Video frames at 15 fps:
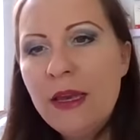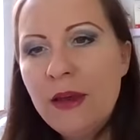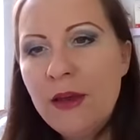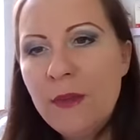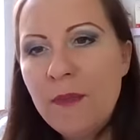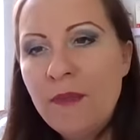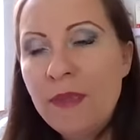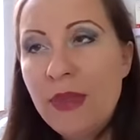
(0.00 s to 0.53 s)

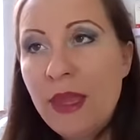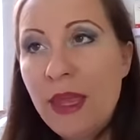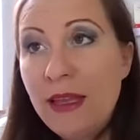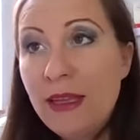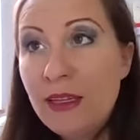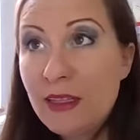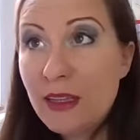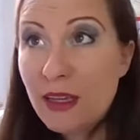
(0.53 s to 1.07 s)

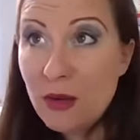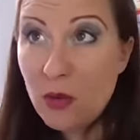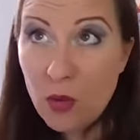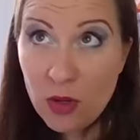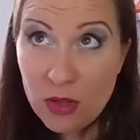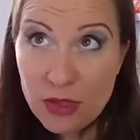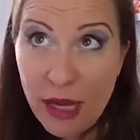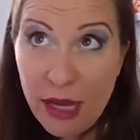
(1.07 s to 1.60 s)
and
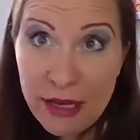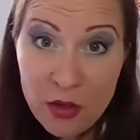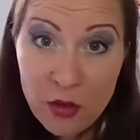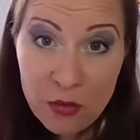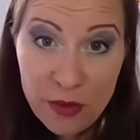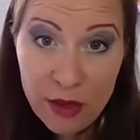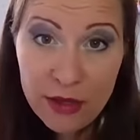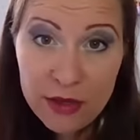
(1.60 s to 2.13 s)
what kind
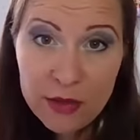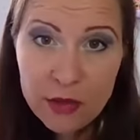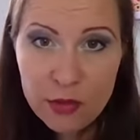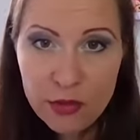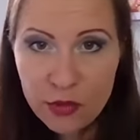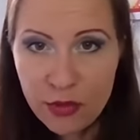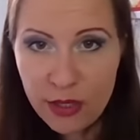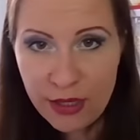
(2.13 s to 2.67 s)
of value
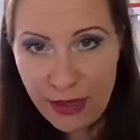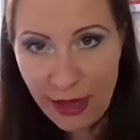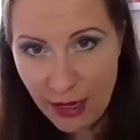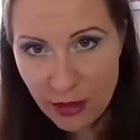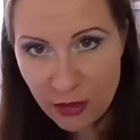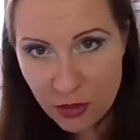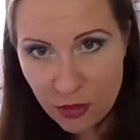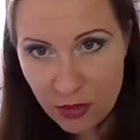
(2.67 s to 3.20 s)
you can
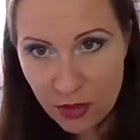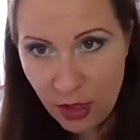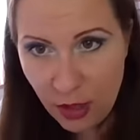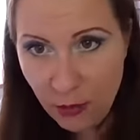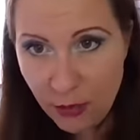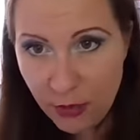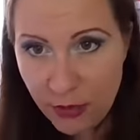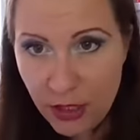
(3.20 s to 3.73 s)
add to the
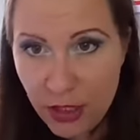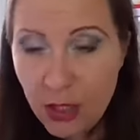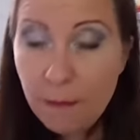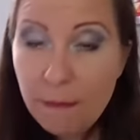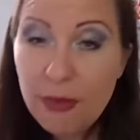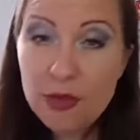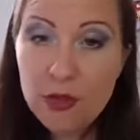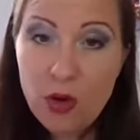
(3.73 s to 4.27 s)

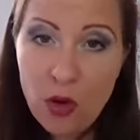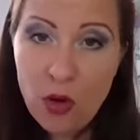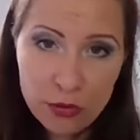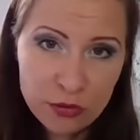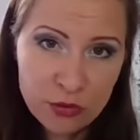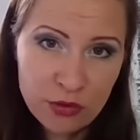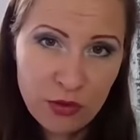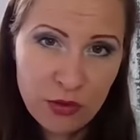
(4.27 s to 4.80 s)
company. But
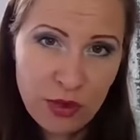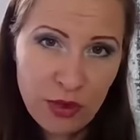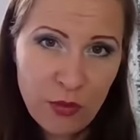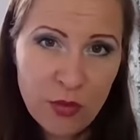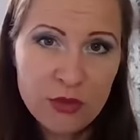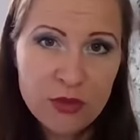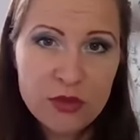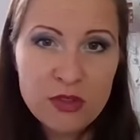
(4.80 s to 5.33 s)
also they
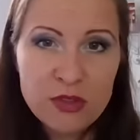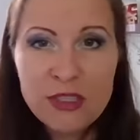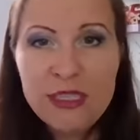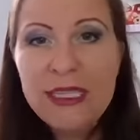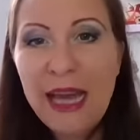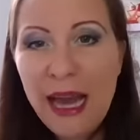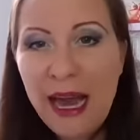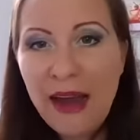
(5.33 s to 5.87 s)
want to
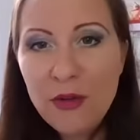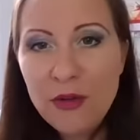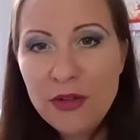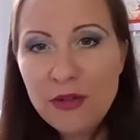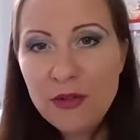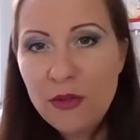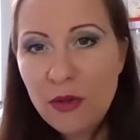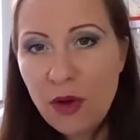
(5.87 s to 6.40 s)
see how
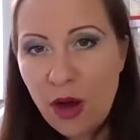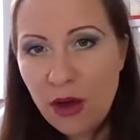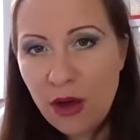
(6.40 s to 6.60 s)
you